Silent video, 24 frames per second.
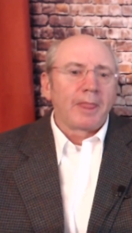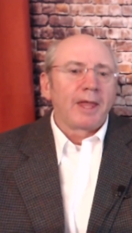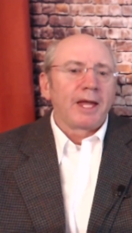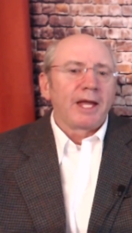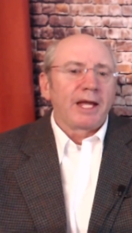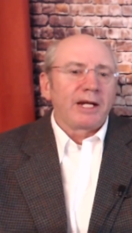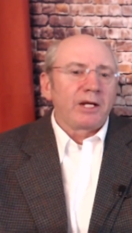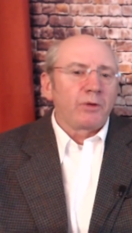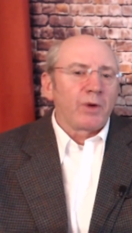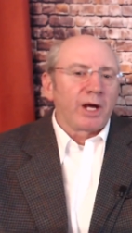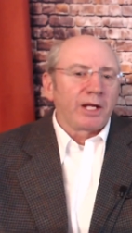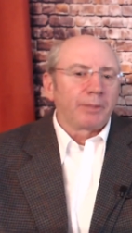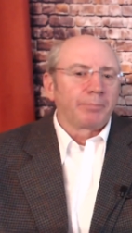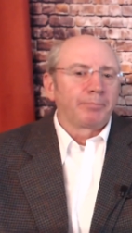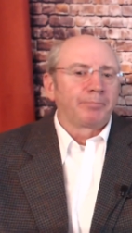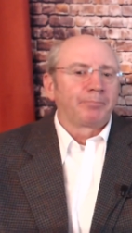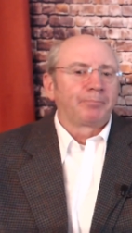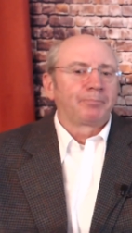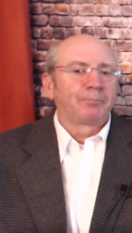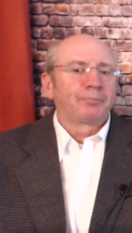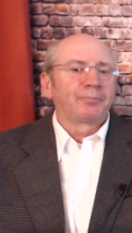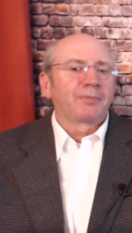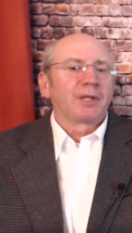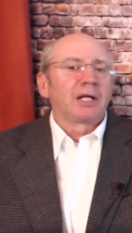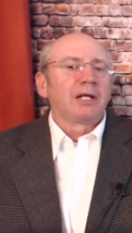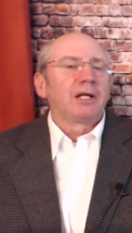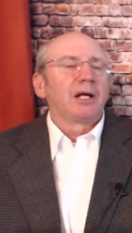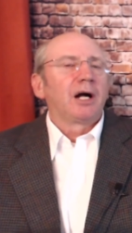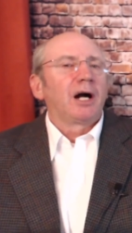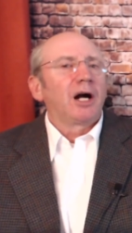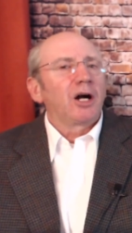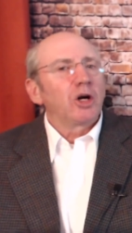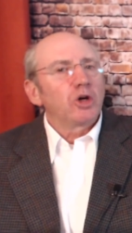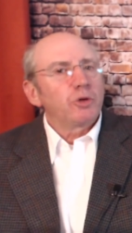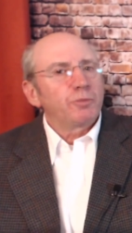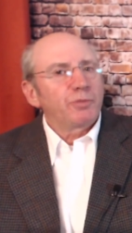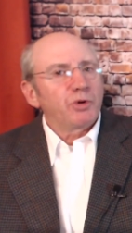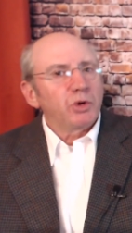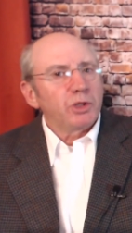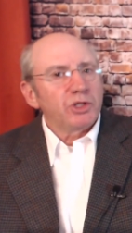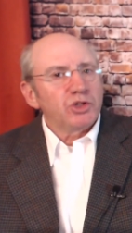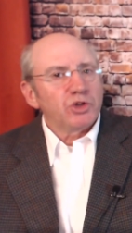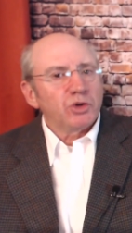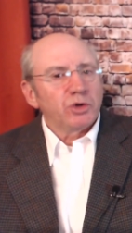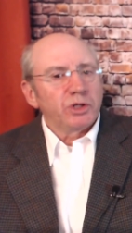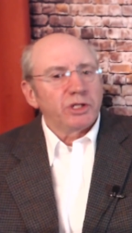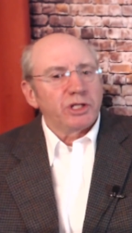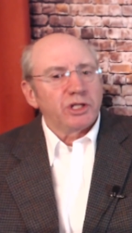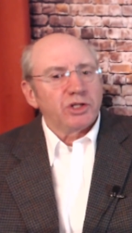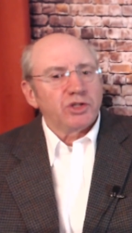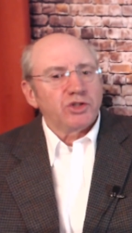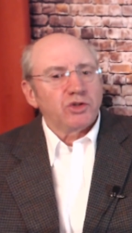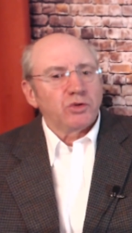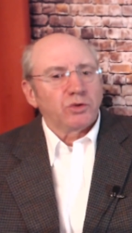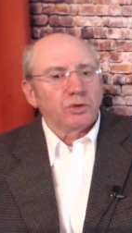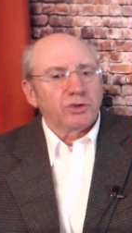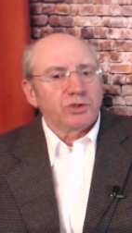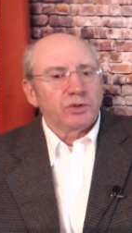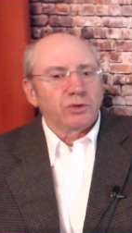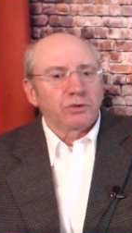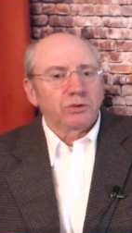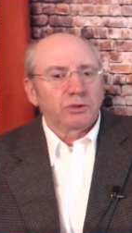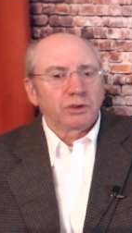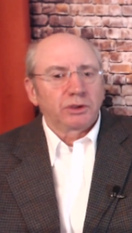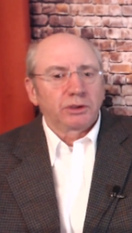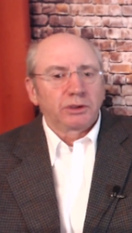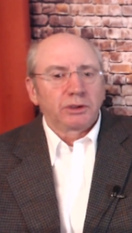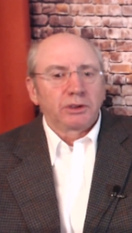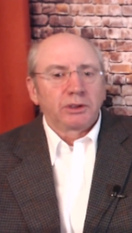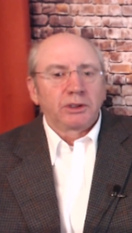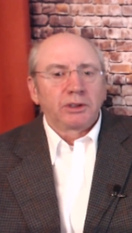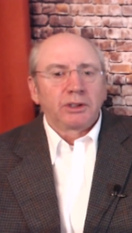Anyway, I hope you enjoyed this short talk.